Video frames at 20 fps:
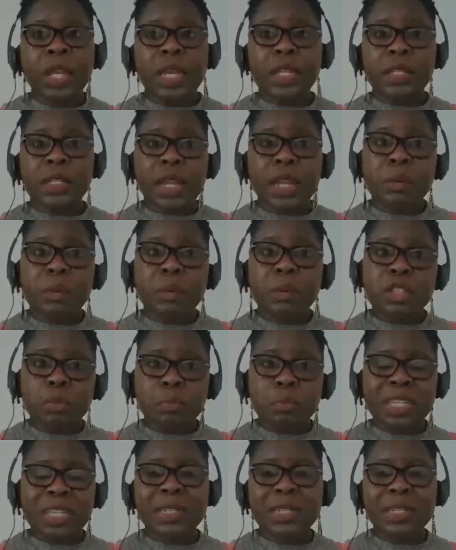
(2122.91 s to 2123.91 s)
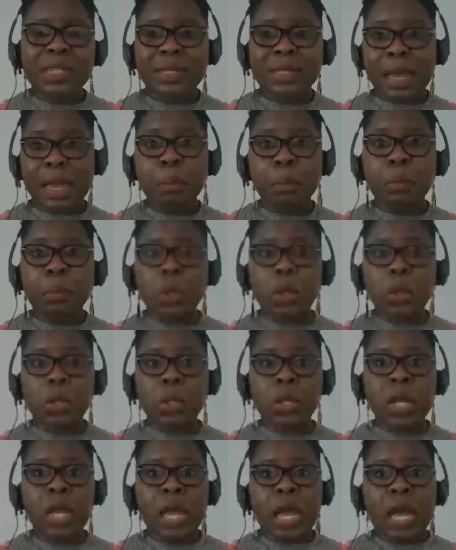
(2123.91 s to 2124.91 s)
His name is Peter
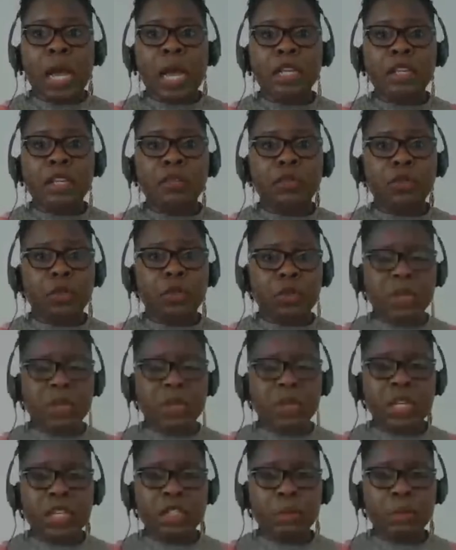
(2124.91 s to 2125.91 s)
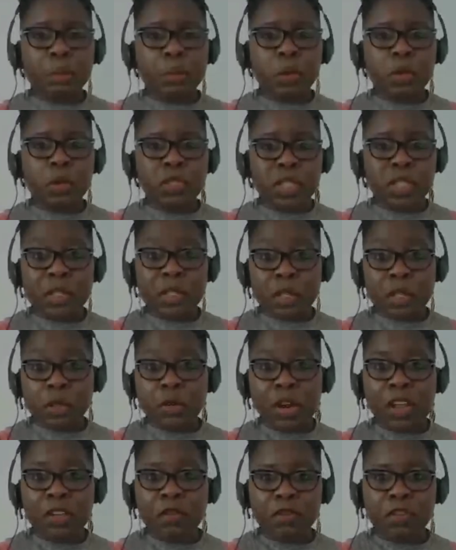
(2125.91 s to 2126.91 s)
Temple, and if you read his books, he's a
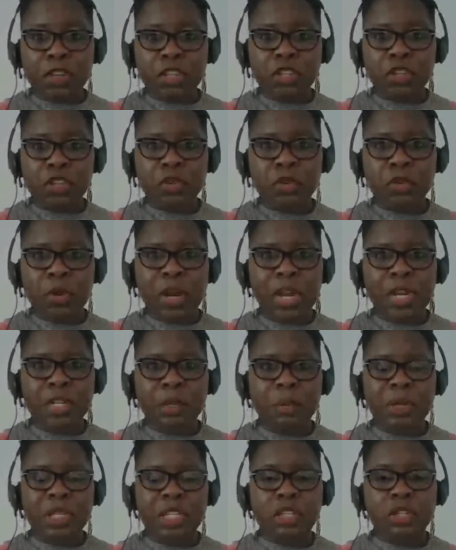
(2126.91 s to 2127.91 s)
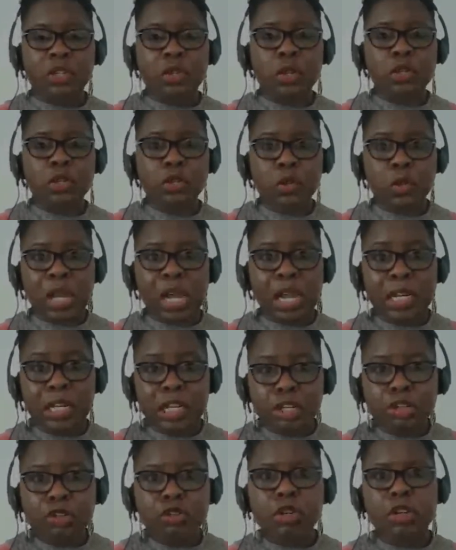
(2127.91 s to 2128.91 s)
crime fiction writer, but he's also a
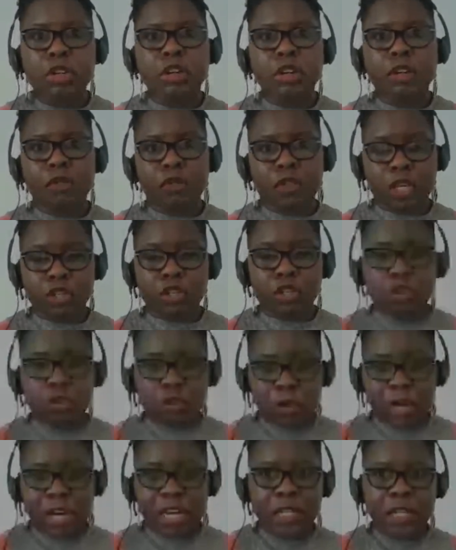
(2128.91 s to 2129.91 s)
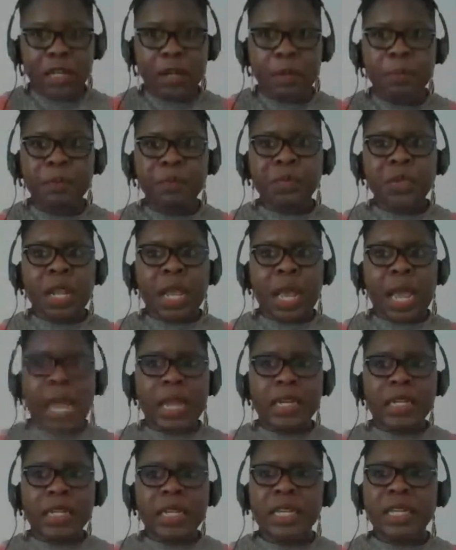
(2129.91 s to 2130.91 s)
literary fiction writer,
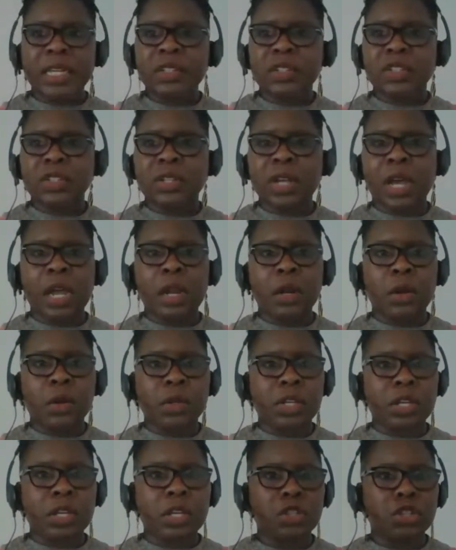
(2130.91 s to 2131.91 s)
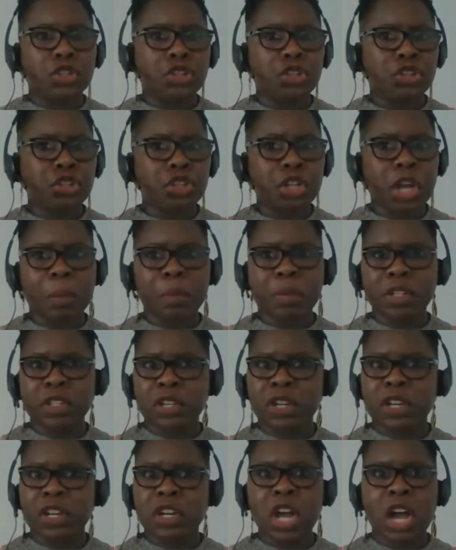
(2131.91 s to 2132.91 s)
and his dialogue is sharp as
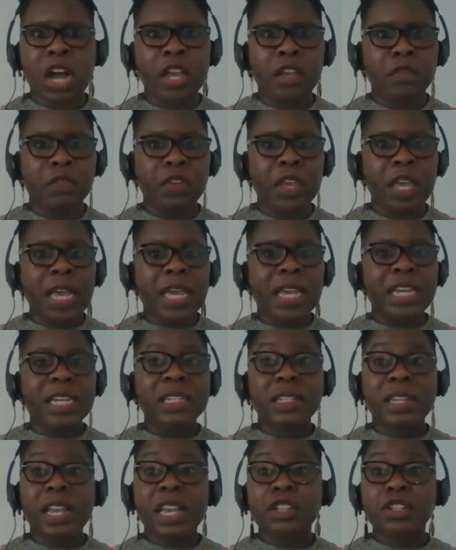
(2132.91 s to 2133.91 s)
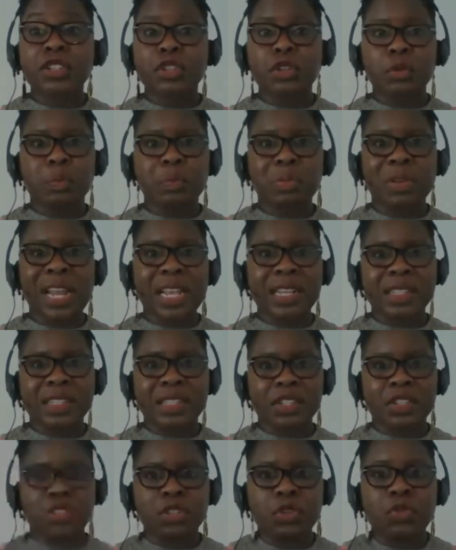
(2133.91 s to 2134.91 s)
a knife. It takes you
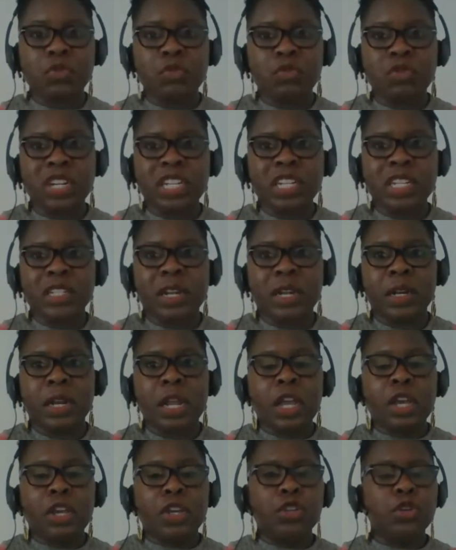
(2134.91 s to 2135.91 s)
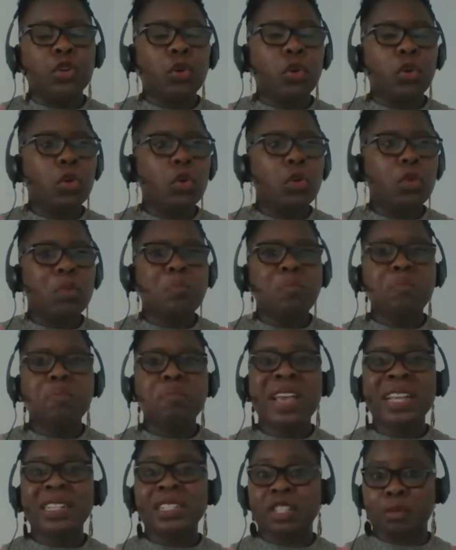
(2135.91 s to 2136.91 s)
places. You read it, and you're
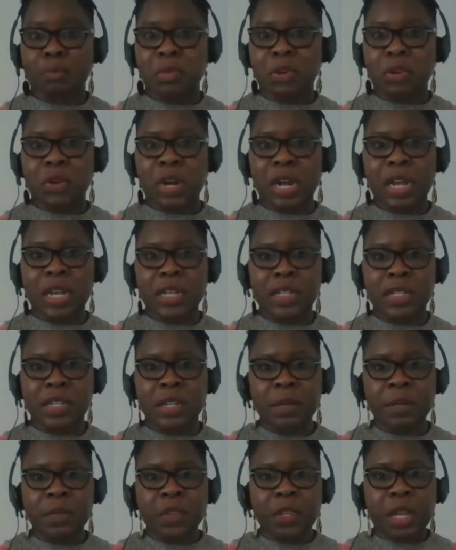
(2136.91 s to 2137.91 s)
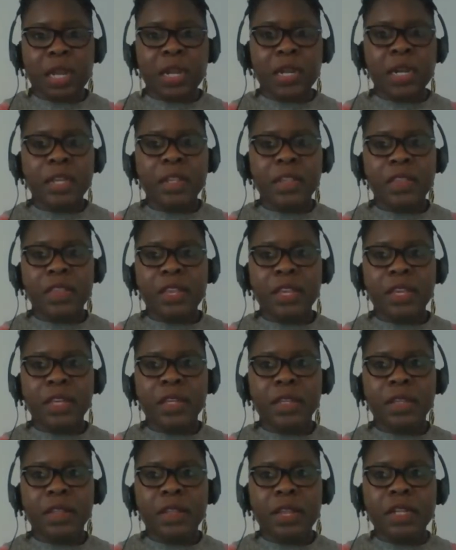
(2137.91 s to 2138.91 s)
mesmerized. And I think
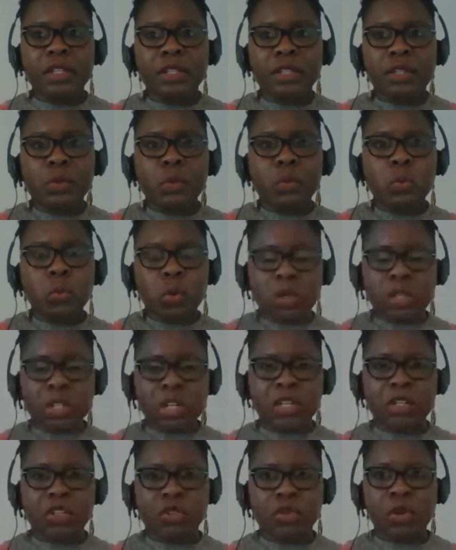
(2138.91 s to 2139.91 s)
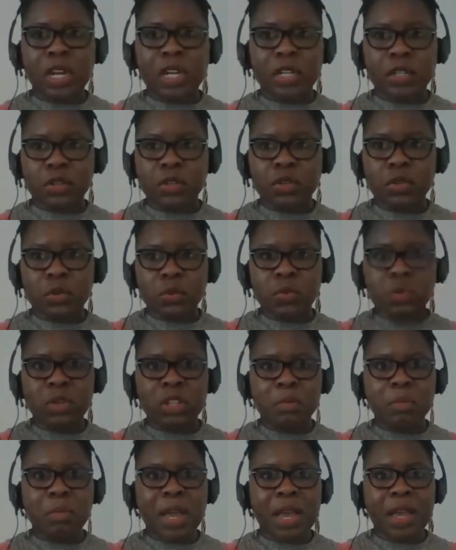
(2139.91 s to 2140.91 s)
that's what I try to do
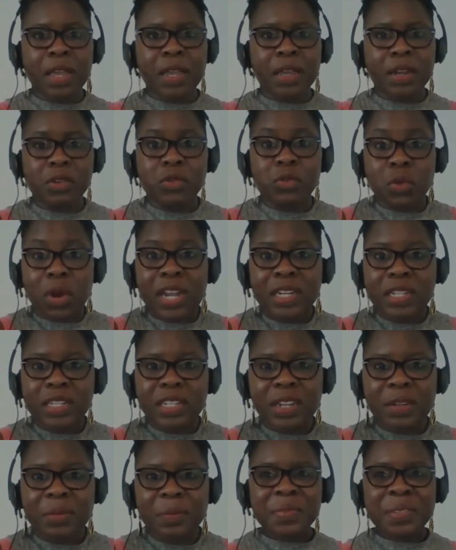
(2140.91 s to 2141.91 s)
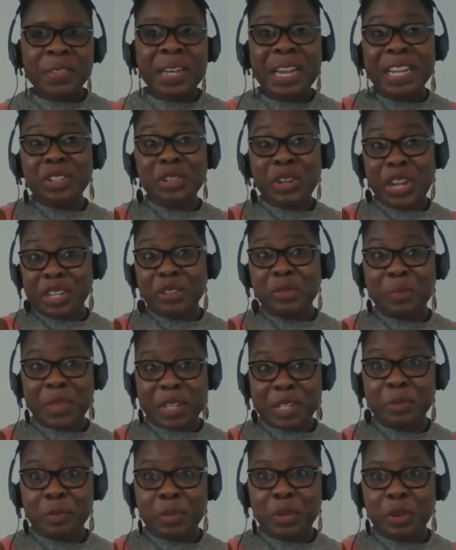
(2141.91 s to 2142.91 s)
with my writing. I try to
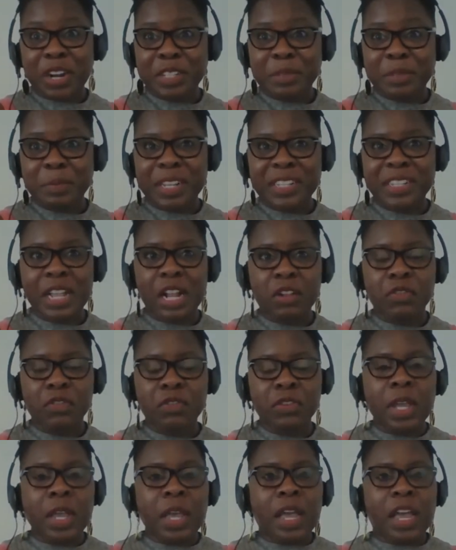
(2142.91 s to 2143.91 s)
mesmerize myself.